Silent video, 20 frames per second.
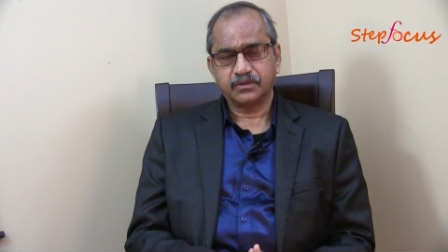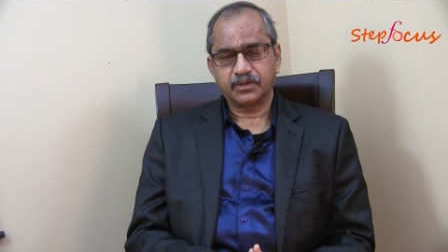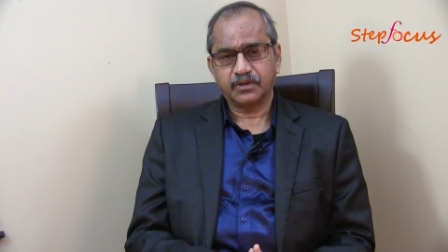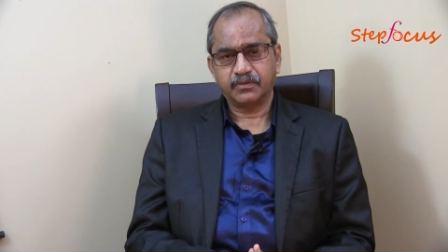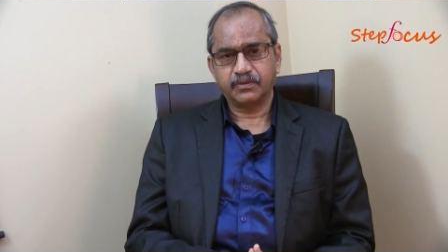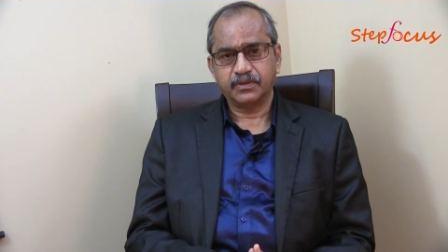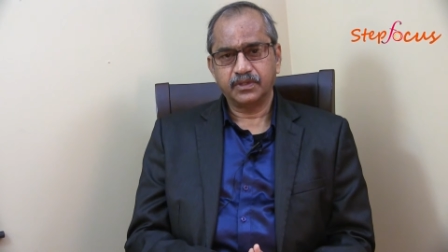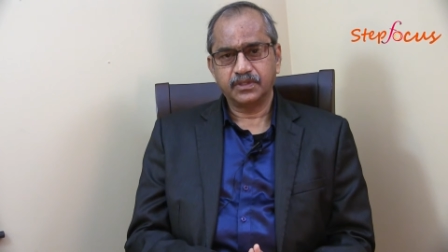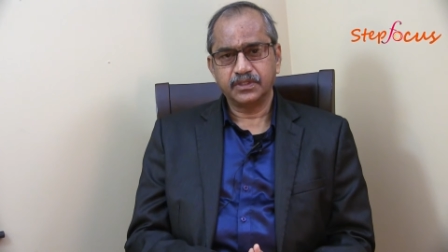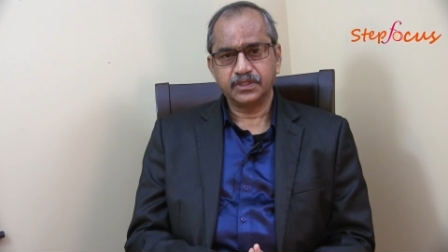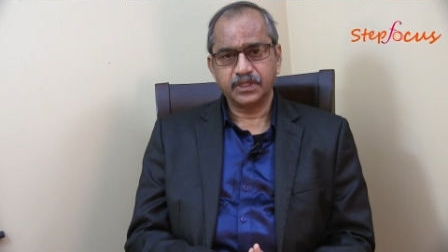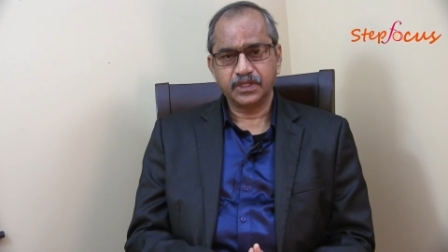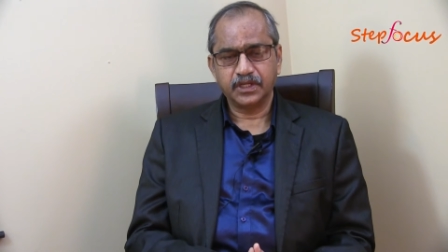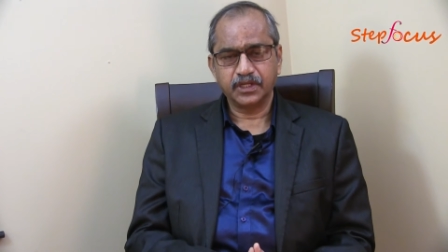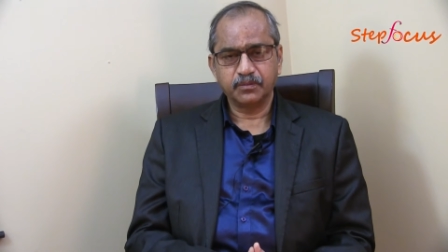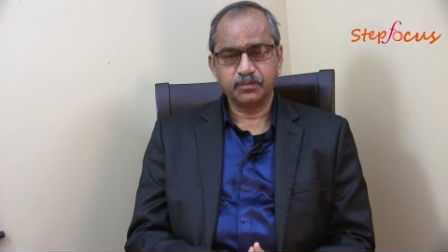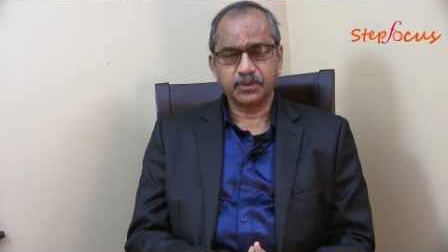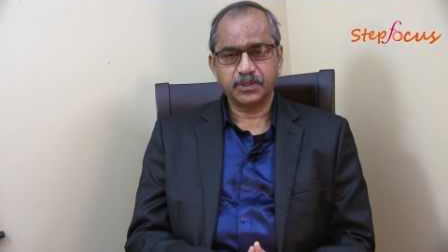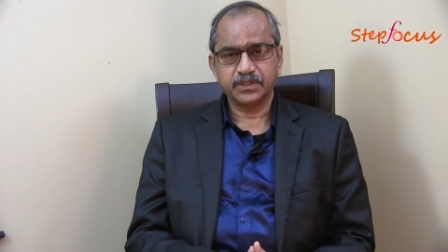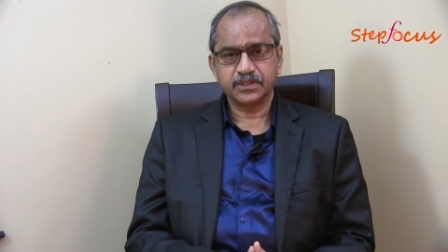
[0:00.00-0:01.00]
one of the
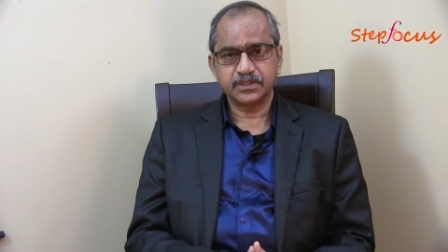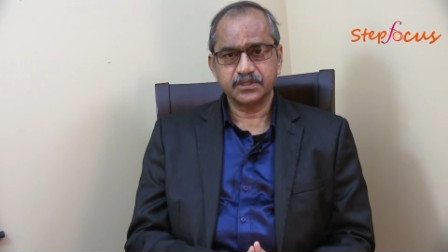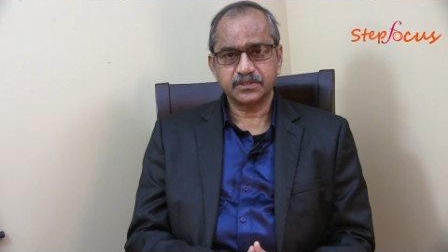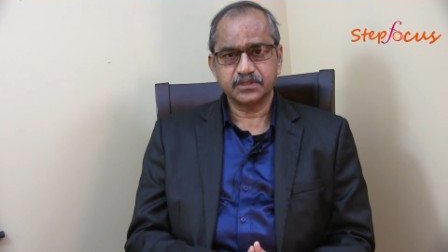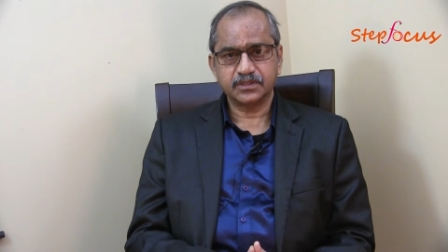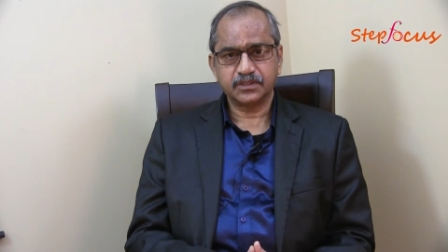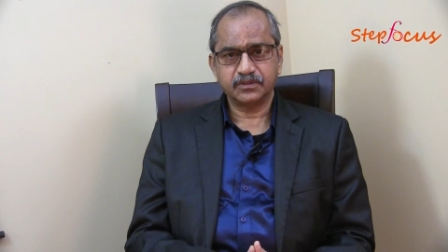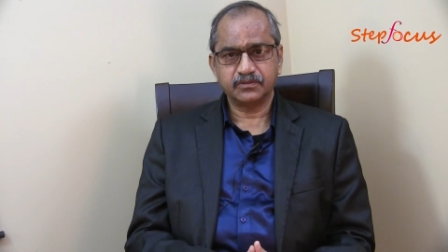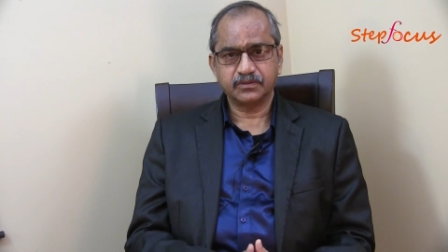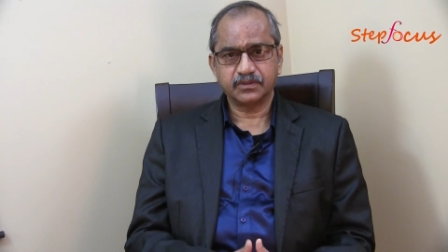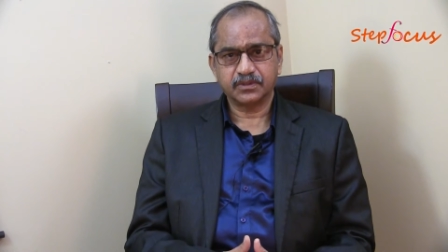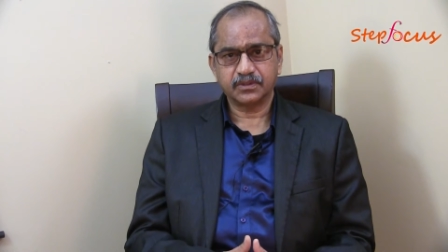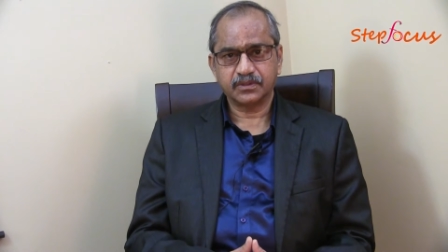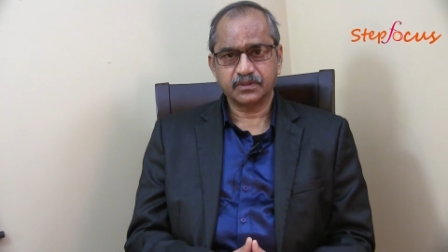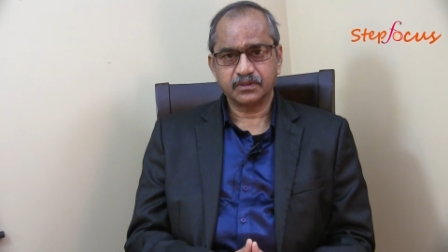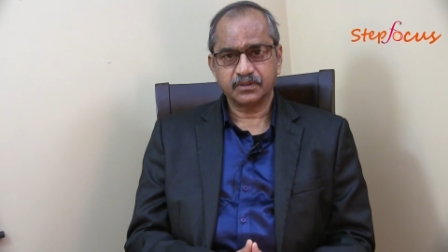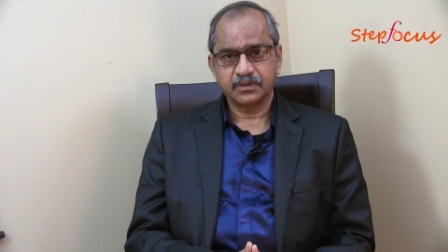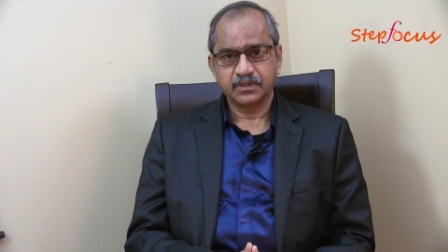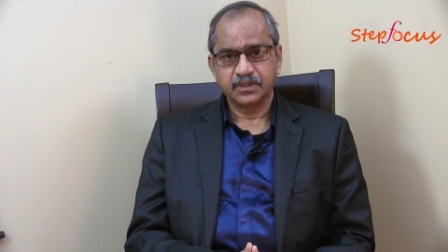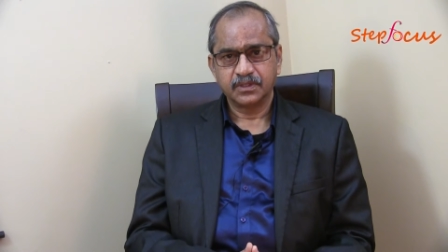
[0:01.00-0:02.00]
engineering branches in your
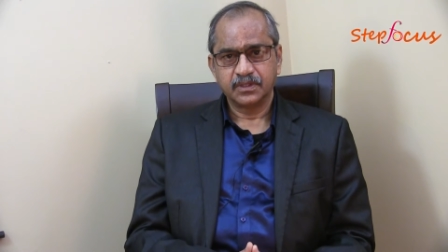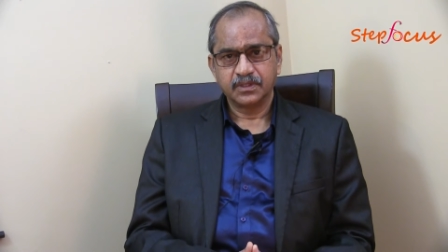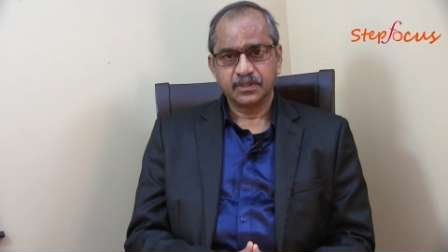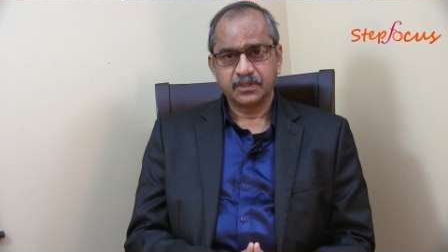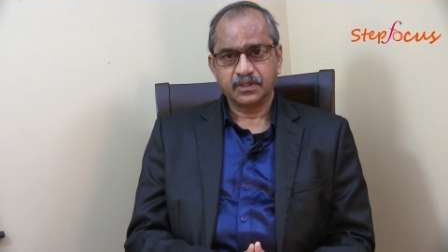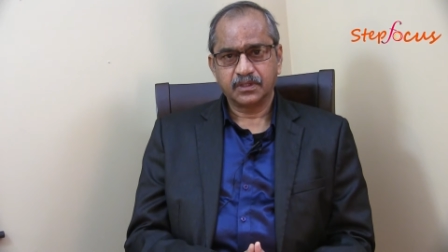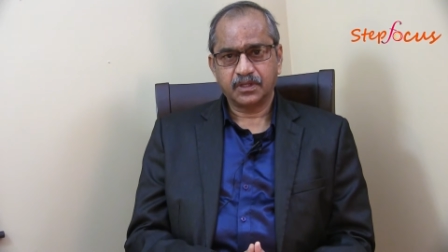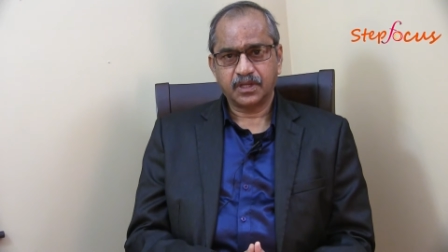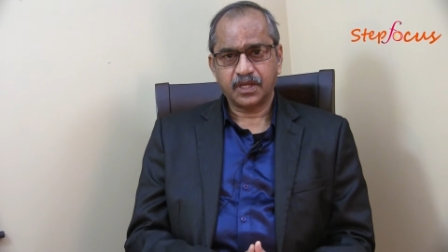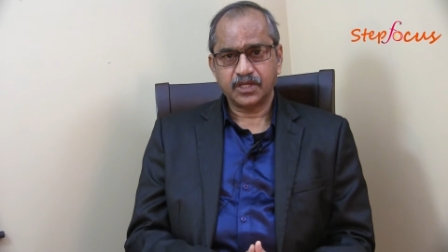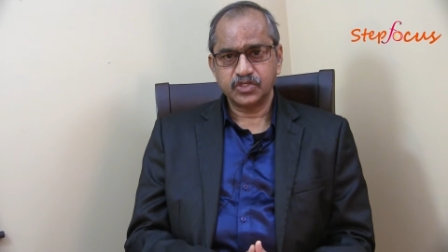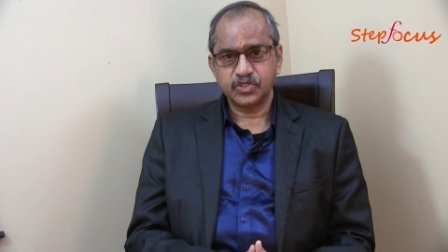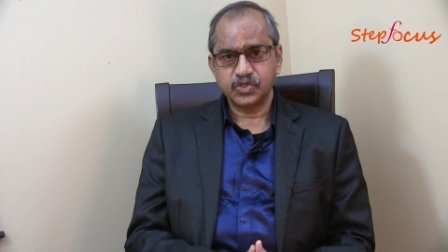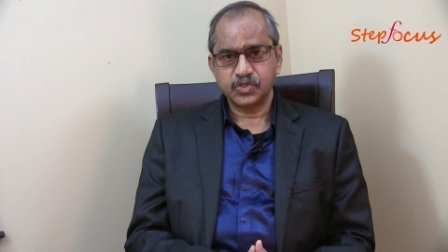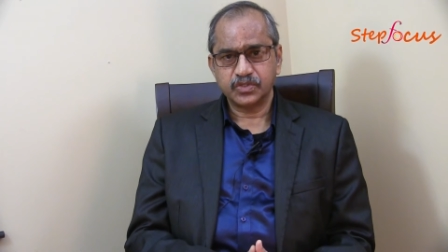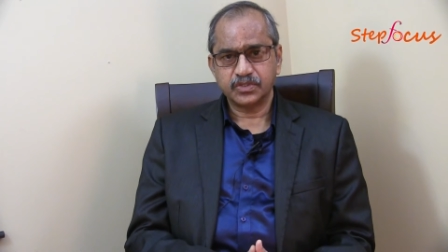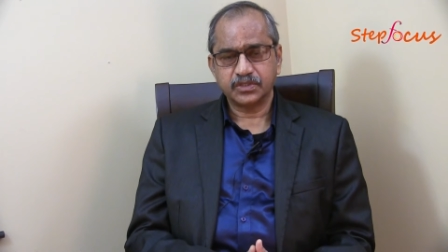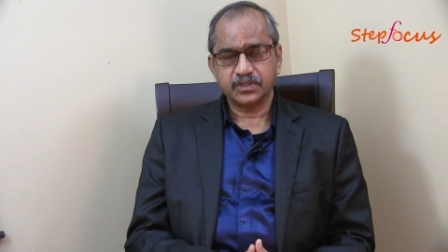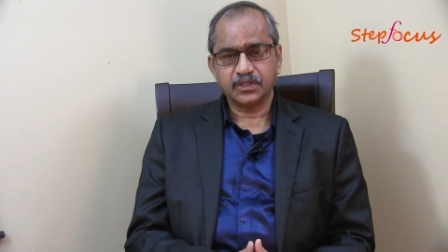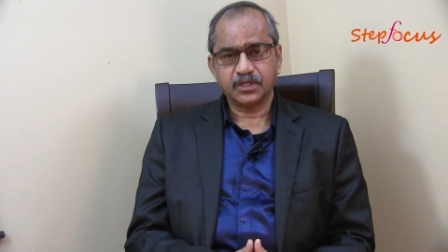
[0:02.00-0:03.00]

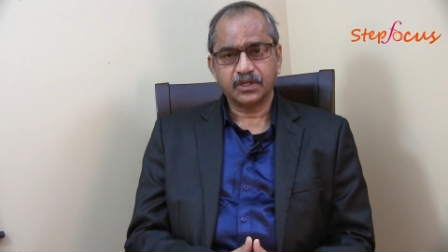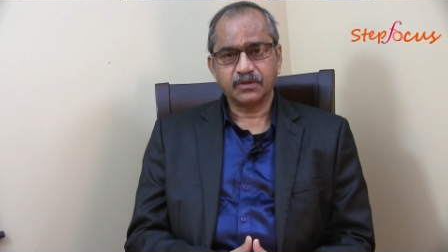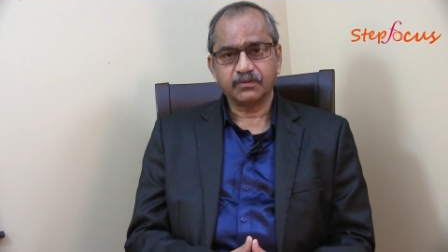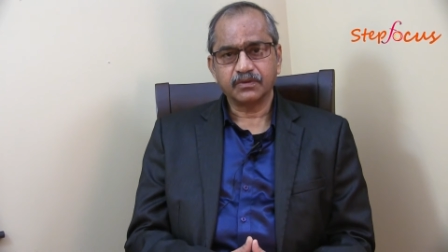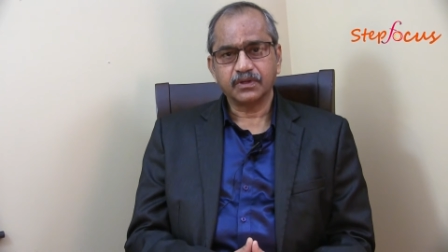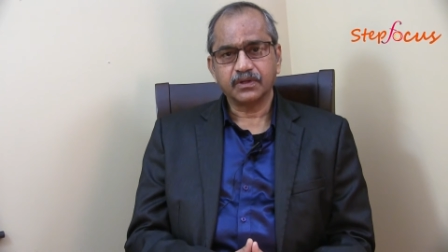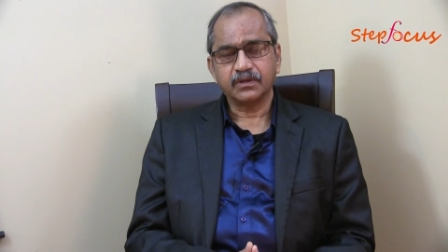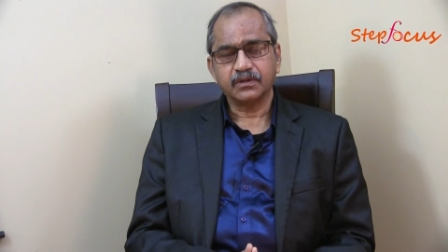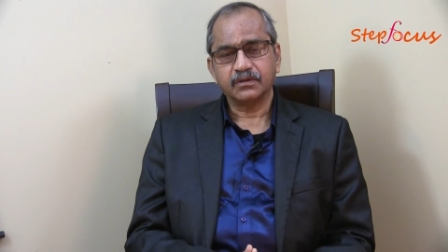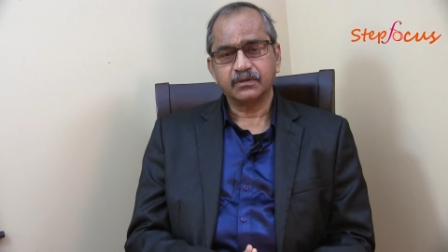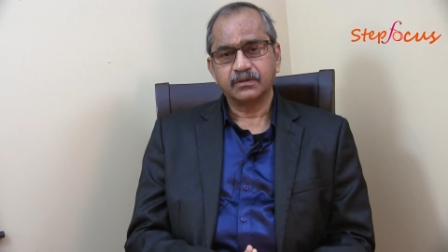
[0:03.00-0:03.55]
graduation level,